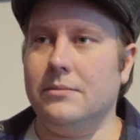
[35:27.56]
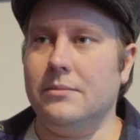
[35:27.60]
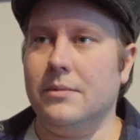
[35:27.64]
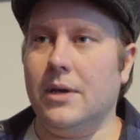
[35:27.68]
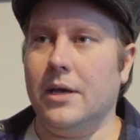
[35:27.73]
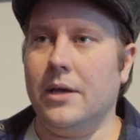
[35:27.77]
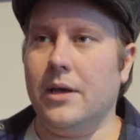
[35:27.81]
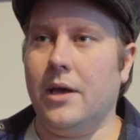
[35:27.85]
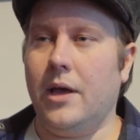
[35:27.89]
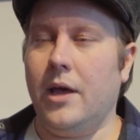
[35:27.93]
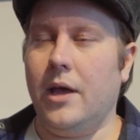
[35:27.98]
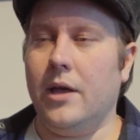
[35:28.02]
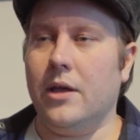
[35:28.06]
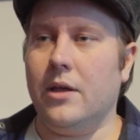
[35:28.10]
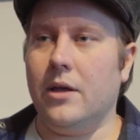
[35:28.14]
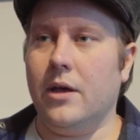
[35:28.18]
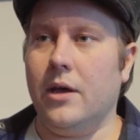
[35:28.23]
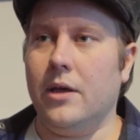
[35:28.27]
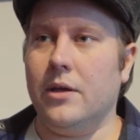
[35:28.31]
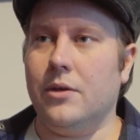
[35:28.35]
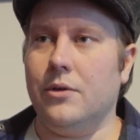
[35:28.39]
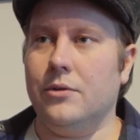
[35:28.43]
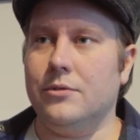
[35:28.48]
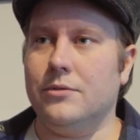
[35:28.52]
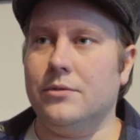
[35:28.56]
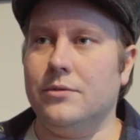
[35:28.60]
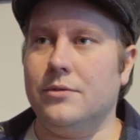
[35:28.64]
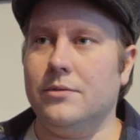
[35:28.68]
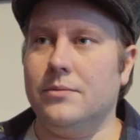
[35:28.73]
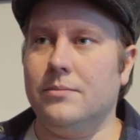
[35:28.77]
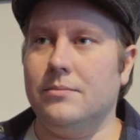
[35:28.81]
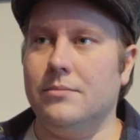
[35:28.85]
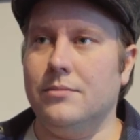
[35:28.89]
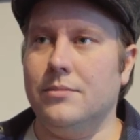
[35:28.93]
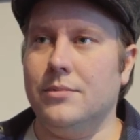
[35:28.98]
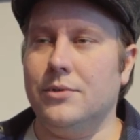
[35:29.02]
I could
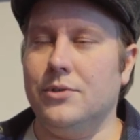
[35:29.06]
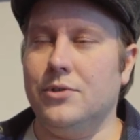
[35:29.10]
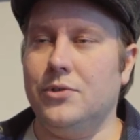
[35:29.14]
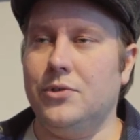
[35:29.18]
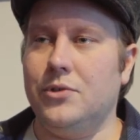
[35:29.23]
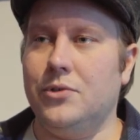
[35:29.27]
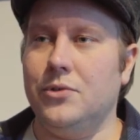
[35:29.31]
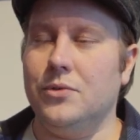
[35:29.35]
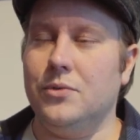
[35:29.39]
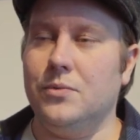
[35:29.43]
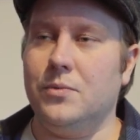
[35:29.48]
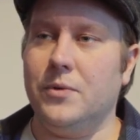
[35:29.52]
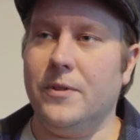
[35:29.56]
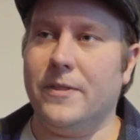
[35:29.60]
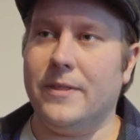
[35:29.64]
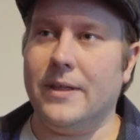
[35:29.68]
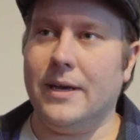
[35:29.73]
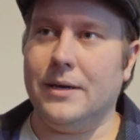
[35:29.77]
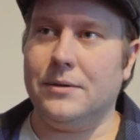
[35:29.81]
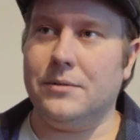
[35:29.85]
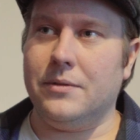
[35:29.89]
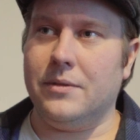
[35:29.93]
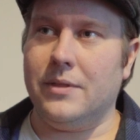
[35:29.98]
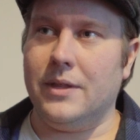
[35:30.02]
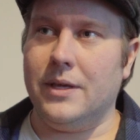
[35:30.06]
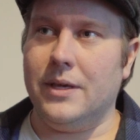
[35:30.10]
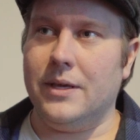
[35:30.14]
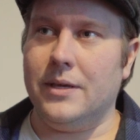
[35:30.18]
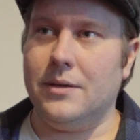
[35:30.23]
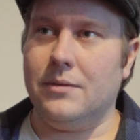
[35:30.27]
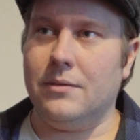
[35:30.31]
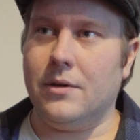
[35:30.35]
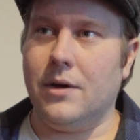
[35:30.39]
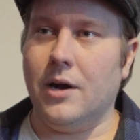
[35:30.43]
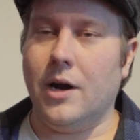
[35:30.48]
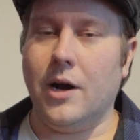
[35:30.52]
do without
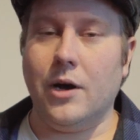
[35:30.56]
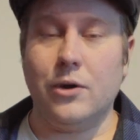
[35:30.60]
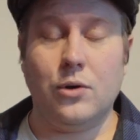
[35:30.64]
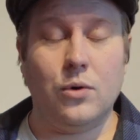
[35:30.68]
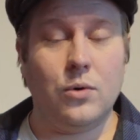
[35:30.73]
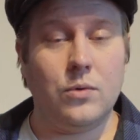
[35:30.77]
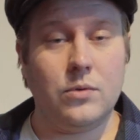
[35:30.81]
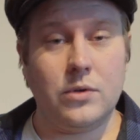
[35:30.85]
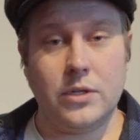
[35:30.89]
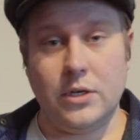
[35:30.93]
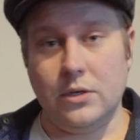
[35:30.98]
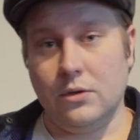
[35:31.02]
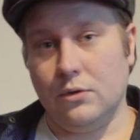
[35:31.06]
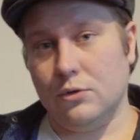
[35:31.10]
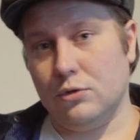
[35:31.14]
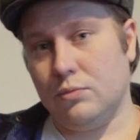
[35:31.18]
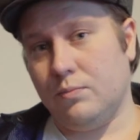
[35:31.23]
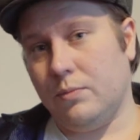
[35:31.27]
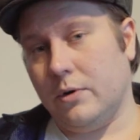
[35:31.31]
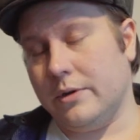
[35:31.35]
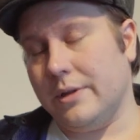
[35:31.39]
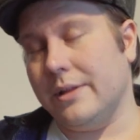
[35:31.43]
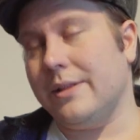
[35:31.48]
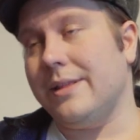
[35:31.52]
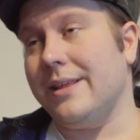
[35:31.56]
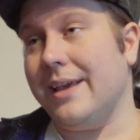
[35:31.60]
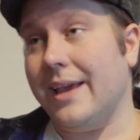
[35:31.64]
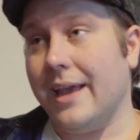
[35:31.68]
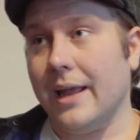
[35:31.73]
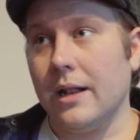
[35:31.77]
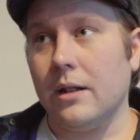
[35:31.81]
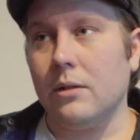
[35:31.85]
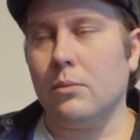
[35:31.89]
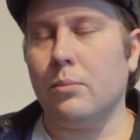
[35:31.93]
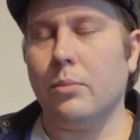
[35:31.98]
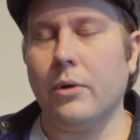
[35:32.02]
the God Only Knows part at the
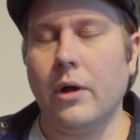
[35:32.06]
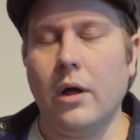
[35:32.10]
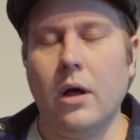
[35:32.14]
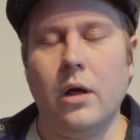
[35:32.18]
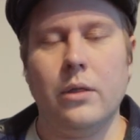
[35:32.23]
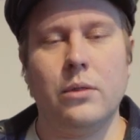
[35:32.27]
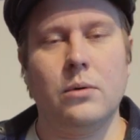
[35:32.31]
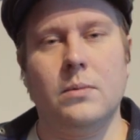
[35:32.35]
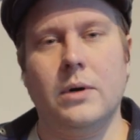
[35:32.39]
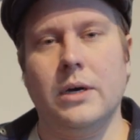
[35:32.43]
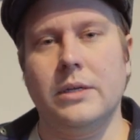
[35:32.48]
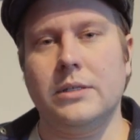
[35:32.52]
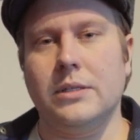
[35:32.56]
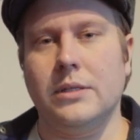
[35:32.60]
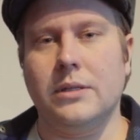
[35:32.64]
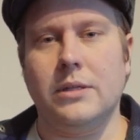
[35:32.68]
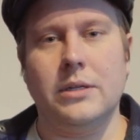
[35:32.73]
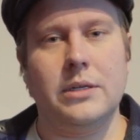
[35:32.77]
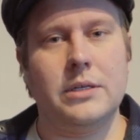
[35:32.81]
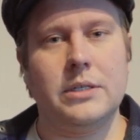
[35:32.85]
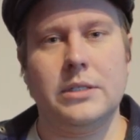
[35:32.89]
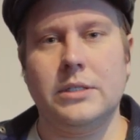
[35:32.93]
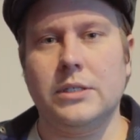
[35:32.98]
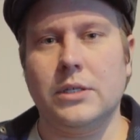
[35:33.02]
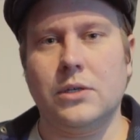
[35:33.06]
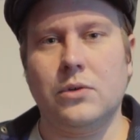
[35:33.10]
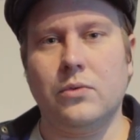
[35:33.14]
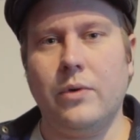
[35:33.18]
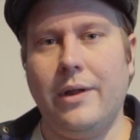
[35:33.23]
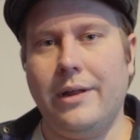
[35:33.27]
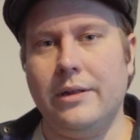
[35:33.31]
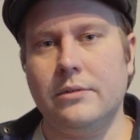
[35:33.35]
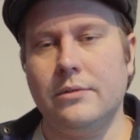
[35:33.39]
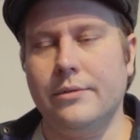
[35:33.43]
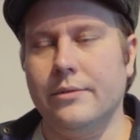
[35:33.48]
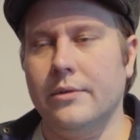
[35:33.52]
end, but otherwise I think it's a
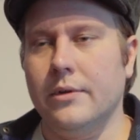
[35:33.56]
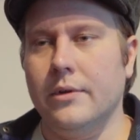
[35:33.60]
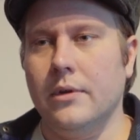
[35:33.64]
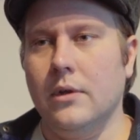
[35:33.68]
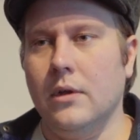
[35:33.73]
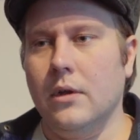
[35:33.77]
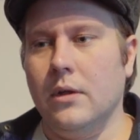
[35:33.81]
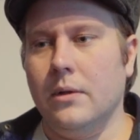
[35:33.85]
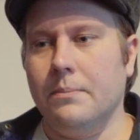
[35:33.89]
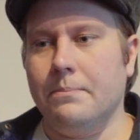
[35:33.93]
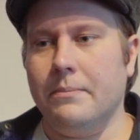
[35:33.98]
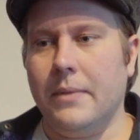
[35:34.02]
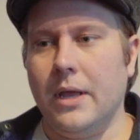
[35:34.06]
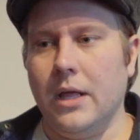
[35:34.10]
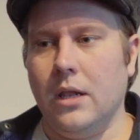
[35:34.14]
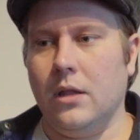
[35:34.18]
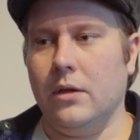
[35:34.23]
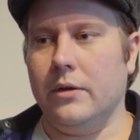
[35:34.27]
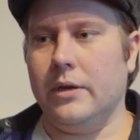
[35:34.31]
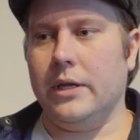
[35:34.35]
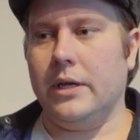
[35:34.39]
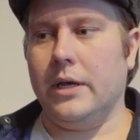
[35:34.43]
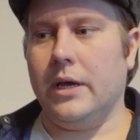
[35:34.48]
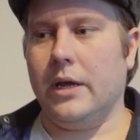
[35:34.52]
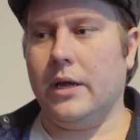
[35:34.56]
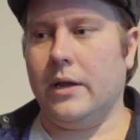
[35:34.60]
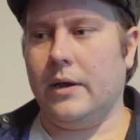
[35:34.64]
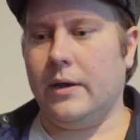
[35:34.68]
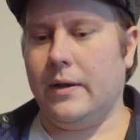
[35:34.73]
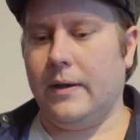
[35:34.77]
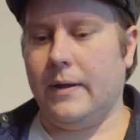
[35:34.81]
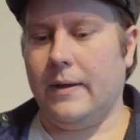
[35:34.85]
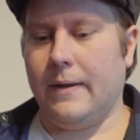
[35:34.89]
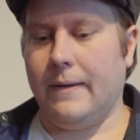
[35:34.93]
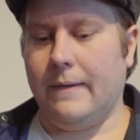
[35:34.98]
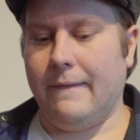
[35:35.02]
great melody
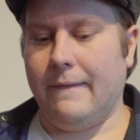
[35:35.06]
and